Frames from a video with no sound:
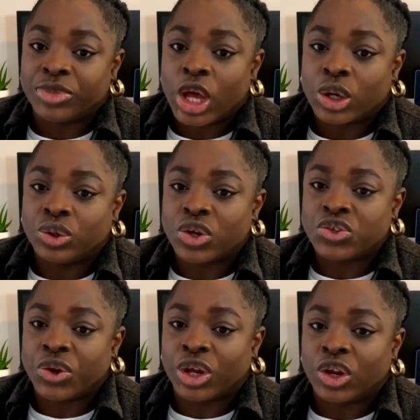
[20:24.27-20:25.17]
could
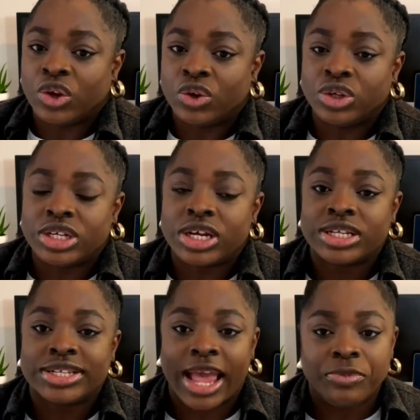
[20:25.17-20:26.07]
also include
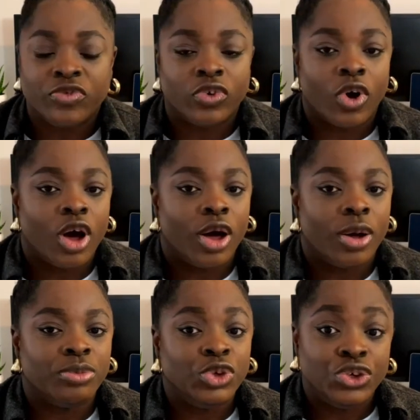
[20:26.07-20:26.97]

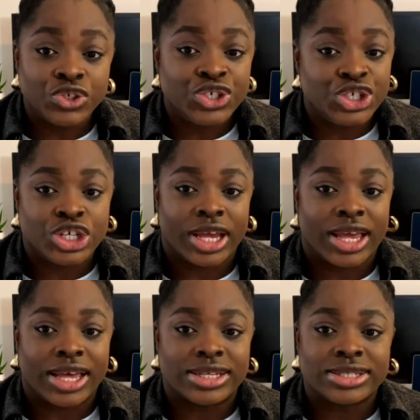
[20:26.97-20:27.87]
Typeform,
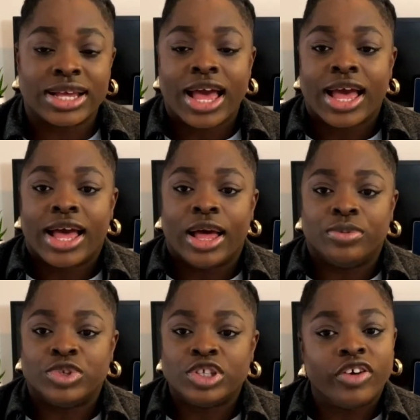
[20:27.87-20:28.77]
UseShares,
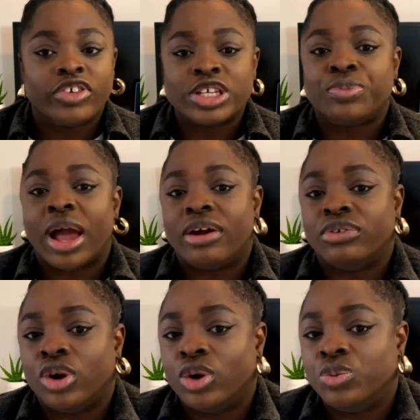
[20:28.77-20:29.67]
Survey
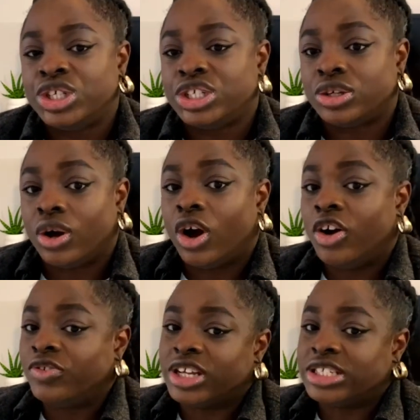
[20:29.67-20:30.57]
Sparrow, which
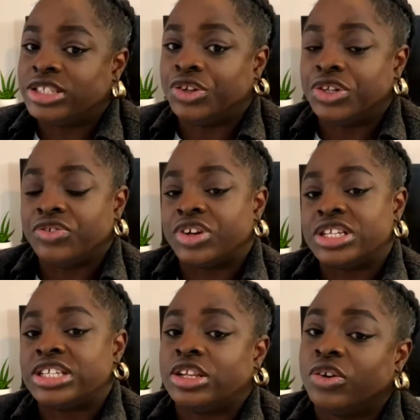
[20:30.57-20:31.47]
offers different
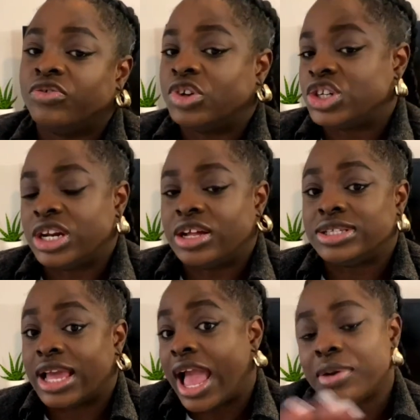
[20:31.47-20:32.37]
sets of
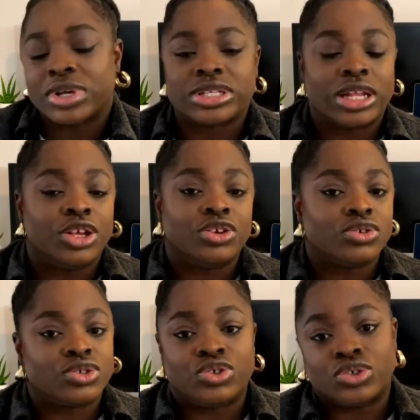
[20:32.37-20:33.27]
functionality. I personally
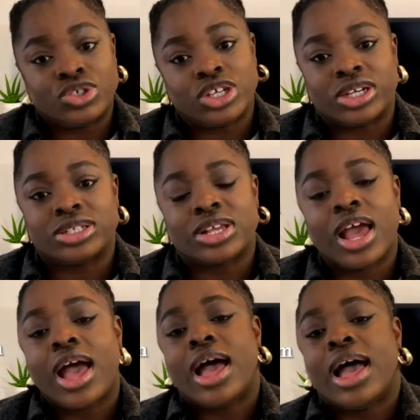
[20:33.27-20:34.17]
use UseShares.
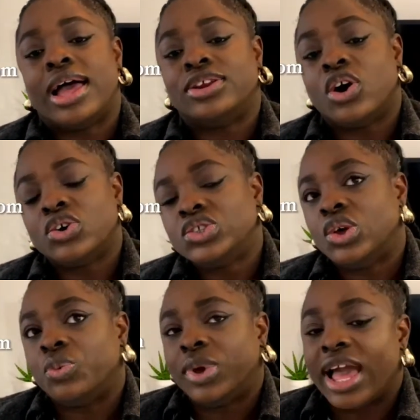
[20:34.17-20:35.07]
And
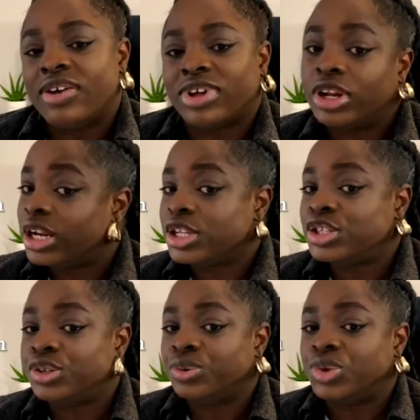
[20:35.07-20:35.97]
also we have another
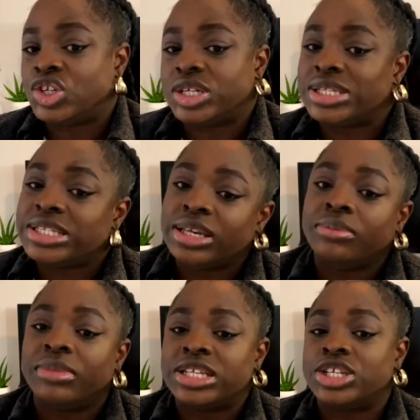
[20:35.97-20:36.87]
tool which is
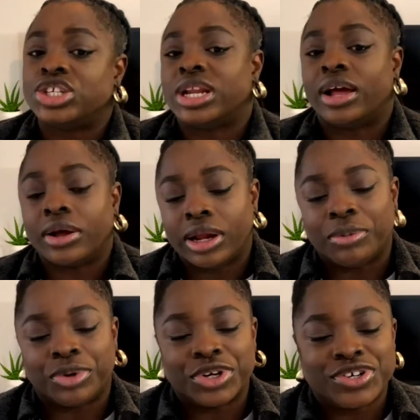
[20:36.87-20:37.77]
team messaging and
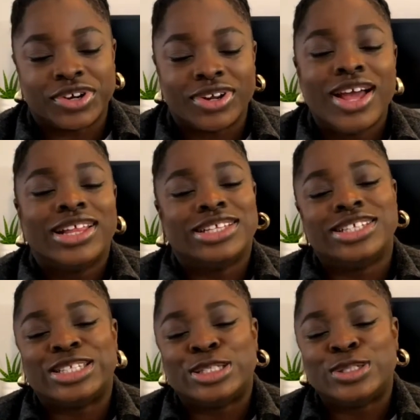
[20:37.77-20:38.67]
collaboration. This
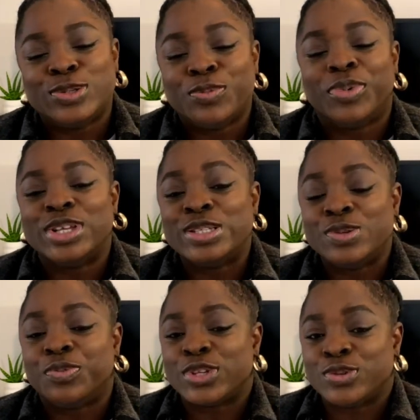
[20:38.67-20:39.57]
is super
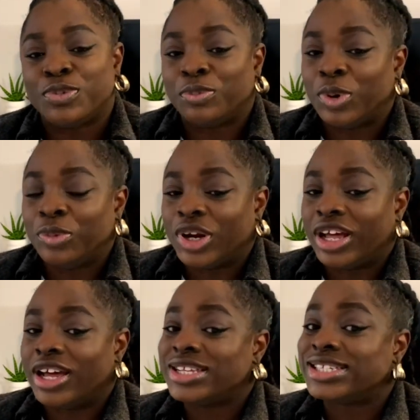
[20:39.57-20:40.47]

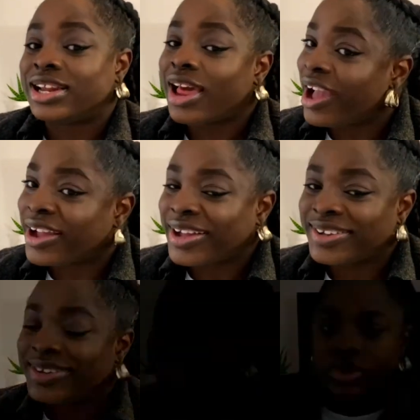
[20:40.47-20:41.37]
popular. Slack.
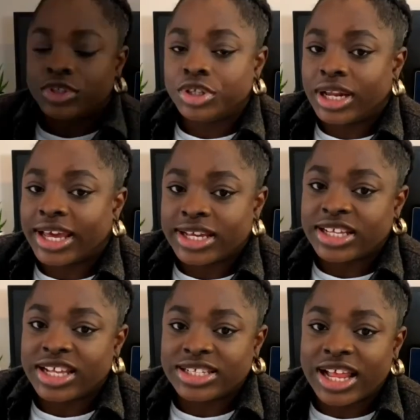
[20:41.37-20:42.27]
So like I
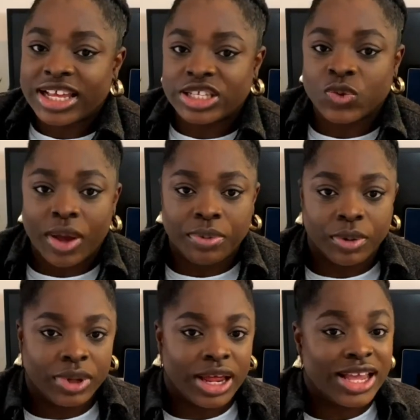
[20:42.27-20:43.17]
said, Slack is quite
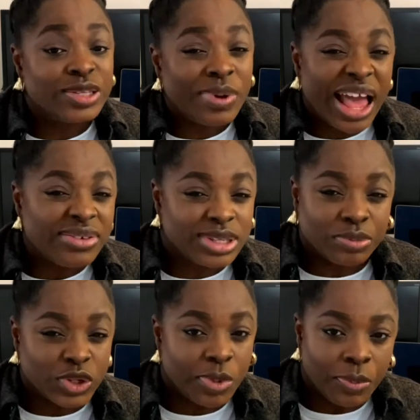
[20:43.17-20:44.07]
popular. It's perhaps the
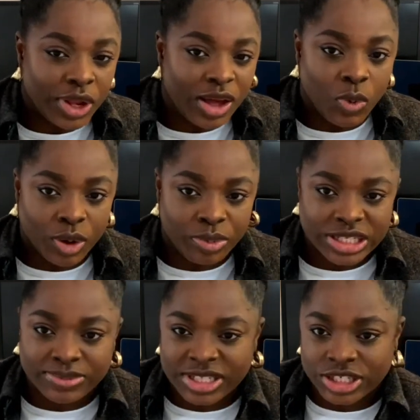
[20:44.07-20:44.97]
most popular
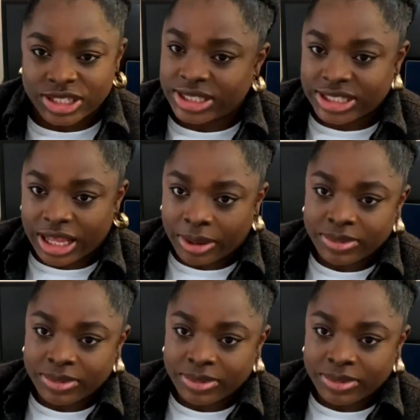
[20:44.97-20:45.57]
workplace messaging system